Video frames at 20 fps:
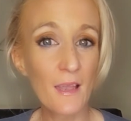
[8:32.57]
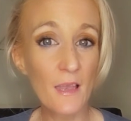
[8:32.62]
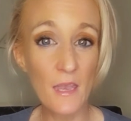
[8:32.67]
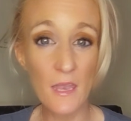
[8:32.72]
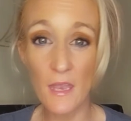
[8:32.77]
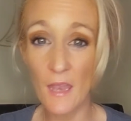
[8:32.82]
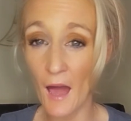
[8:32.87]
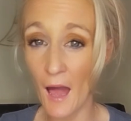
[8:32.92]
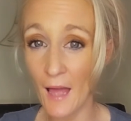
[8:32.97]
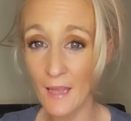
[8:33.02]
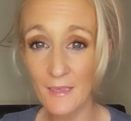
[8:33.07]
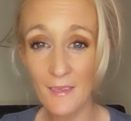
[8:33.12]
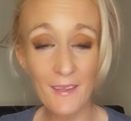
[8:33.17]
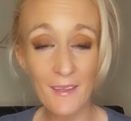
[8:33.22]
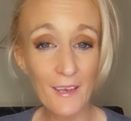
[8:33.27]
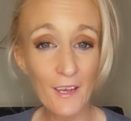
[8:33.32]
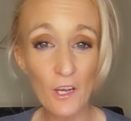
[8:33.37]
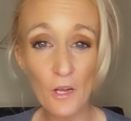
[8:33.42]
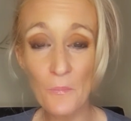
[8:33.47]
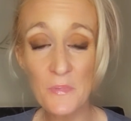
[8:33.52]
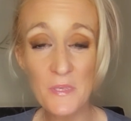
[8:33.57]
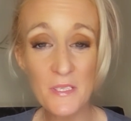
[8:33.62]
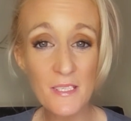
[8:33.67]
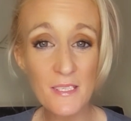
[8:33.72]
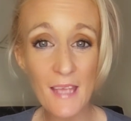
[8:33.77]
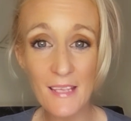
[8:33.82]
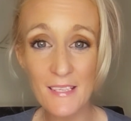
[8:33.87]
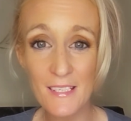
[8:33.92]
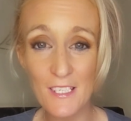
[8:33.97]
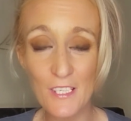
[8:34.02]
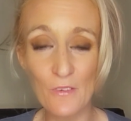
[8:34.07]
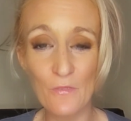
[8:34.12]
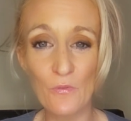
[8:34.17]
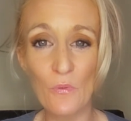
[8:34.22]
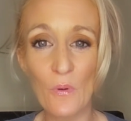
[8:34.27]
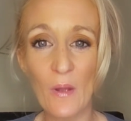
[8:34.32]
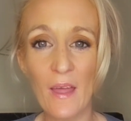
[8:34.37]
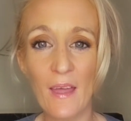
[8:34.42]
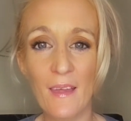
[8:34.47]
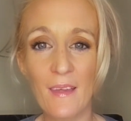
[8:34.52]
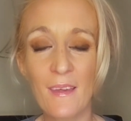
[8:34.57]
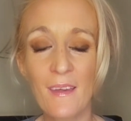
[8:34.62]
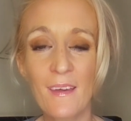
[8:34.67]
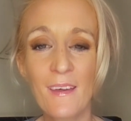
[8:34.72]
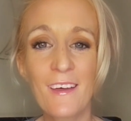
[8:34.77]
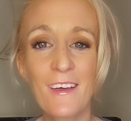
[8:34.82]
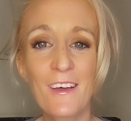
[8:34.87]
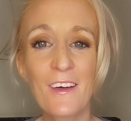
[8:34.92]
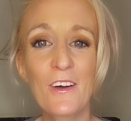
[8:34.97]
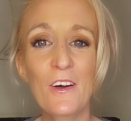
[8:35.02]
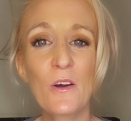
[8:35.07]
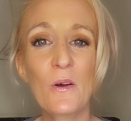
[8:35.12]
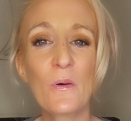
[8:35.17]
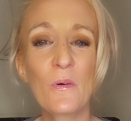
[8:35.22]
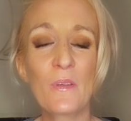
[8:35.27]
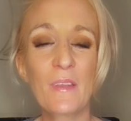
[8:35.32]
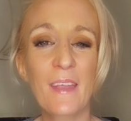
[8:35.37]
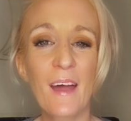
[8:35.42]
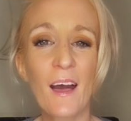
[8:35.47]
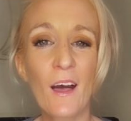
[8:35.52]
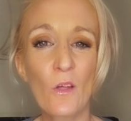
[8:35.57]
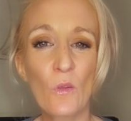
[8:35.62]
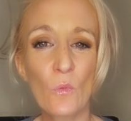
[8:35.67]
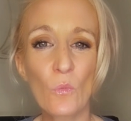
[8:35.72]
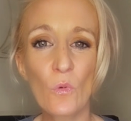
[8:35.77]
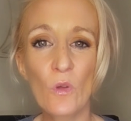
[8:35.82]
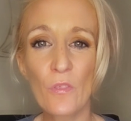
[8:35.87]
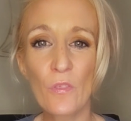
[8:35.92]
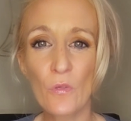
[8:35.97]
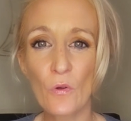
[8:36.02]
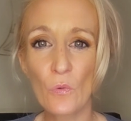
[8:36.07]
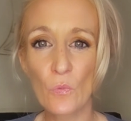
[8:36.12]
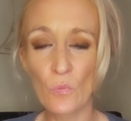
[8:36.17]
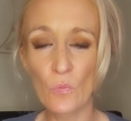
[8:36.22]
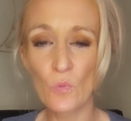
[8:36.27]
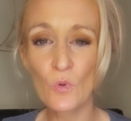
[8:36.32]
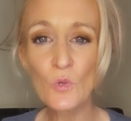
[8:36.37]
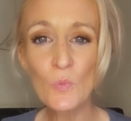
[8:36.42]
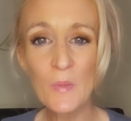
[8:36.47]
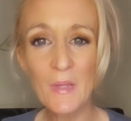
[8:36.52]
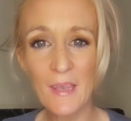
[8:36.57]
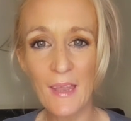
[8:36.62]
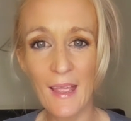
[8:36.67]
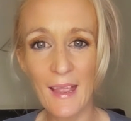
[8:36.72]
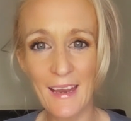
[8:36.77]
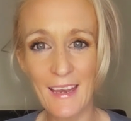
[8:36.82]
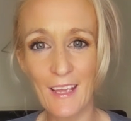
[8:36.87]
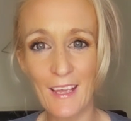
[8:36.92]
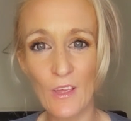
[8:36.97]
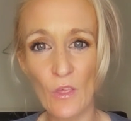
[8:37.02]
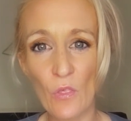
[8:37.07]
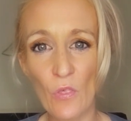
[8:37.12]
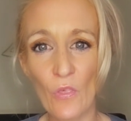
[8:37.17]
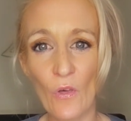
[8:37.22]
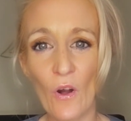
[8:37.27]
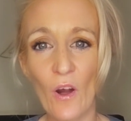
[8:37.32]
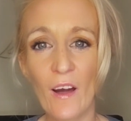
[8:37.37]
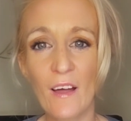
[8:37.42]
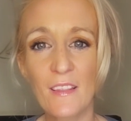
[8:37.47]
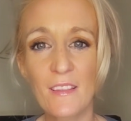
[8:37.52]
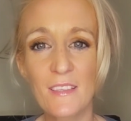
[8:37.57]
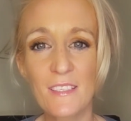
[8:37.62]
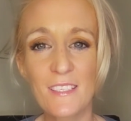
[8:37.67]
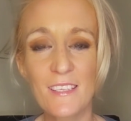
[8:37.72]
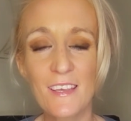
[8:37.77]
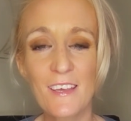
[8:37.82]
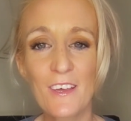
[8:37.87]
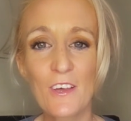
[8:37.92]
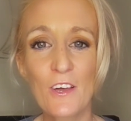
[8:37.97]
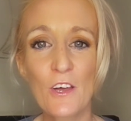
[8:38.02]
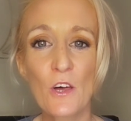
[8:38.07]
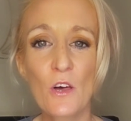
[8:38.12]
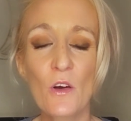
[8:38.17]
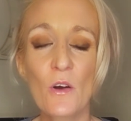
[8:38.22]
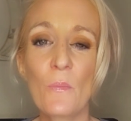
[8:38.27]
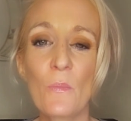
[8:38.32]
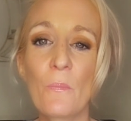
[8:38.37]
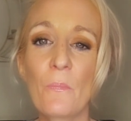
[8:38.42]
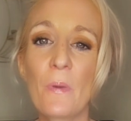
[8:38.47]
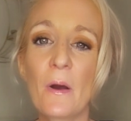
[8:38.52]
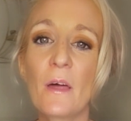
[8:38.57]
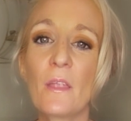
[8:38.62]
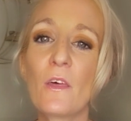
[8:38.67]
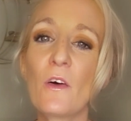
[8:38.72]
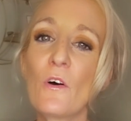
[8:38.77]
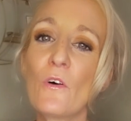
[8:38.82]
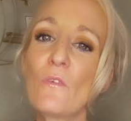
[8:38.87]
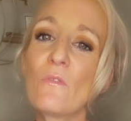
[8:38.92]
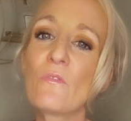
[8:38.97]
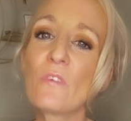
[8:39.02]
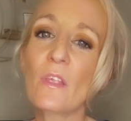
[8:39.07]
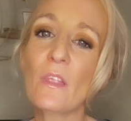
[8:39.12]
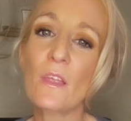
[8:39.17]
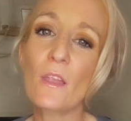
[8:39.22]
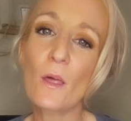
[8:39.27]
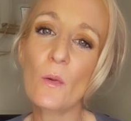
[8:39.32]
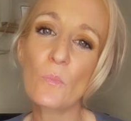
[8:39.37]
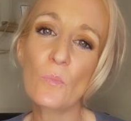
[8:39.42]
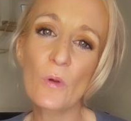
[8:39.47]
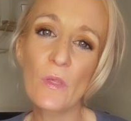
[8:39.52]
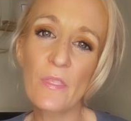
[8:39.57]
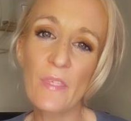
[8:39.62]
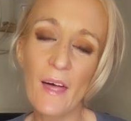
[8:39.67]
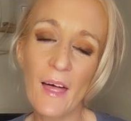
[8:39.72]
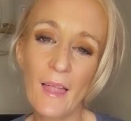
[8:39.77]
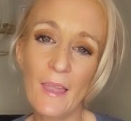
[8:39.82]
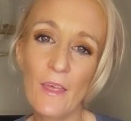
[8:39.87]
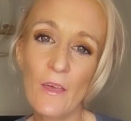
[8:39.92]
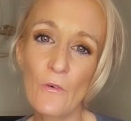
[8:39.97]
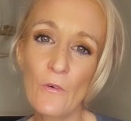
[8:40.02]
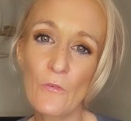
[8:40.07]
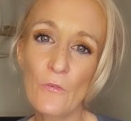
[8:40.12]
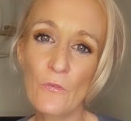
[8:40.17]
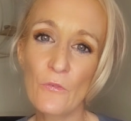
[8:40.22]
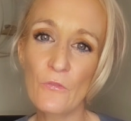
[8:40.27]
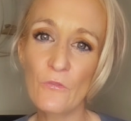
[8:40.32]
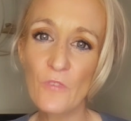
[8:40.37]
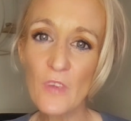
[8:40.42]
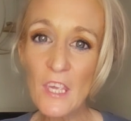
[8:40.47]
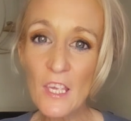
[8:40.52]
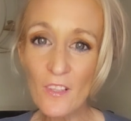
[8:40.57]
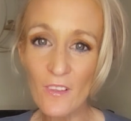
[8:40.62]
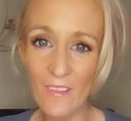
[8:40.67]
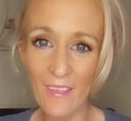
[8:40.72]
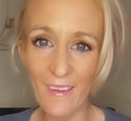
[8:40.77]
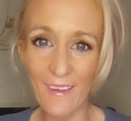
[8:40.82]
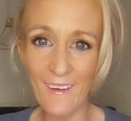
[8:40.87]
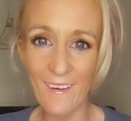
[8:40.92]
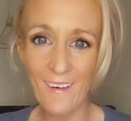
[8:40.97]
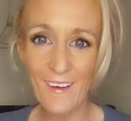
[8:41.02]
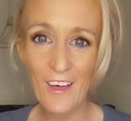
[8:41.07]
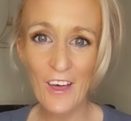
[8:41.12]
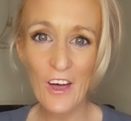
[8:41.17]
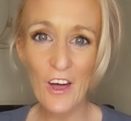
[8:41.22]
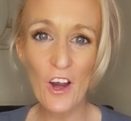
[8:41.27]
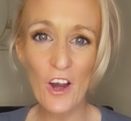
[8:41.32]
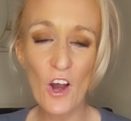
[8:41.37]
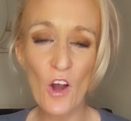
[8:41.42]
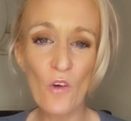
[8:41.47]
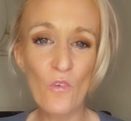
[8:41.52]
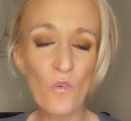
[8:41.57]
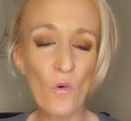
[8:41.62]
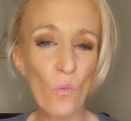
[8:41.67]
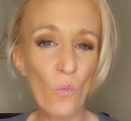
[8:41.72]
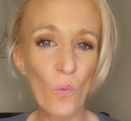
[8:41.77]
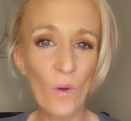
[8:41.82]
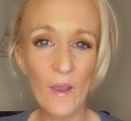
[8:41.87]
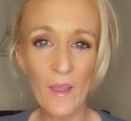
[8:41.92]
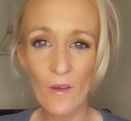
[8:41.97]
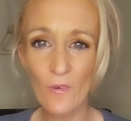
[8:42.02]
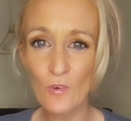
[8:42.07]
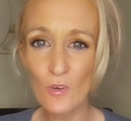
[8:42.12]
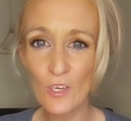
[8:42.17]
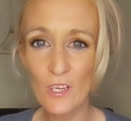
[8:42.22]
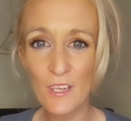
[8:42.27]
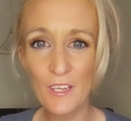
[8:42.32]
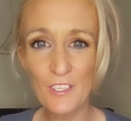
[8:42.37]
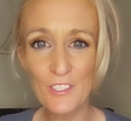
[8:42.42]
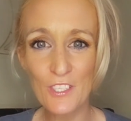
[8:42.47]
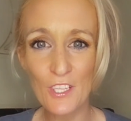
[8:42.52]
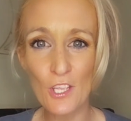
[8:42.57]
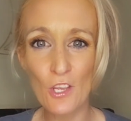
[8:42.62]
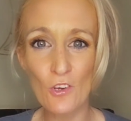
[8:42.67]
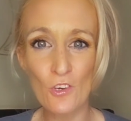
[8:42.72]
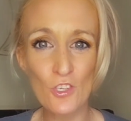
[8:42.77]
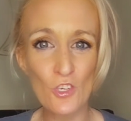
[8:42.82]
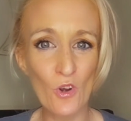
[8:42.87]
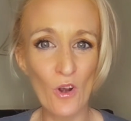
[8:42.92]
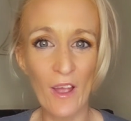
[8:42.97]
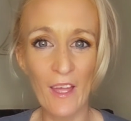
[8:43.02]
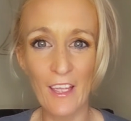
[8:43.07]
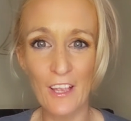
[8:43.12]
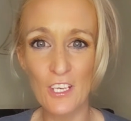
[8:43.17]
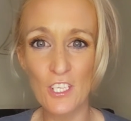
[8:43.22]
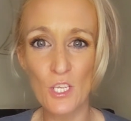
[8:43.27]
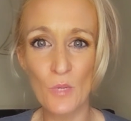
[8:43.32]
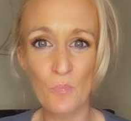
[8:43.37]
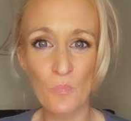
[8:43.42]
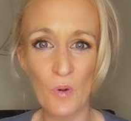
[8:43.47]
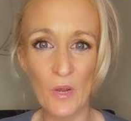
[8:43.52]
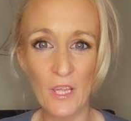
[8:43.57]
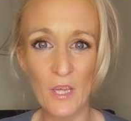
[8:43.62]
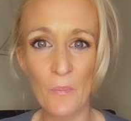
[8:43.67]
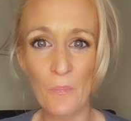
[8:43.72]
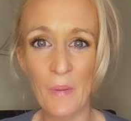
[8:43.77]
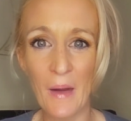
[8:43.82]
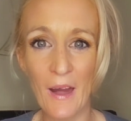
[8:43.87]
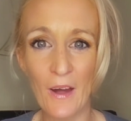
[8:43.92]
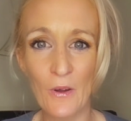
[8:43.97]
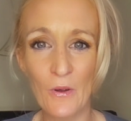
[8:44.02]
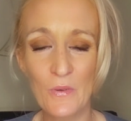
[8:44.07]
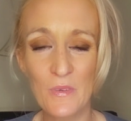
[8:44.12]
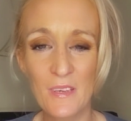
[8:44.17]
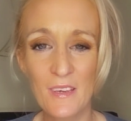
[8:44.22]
not in an obsessive way, not with ruminating thoughts, but fill it up with that feeling of whatever it is that you're trying to bring about.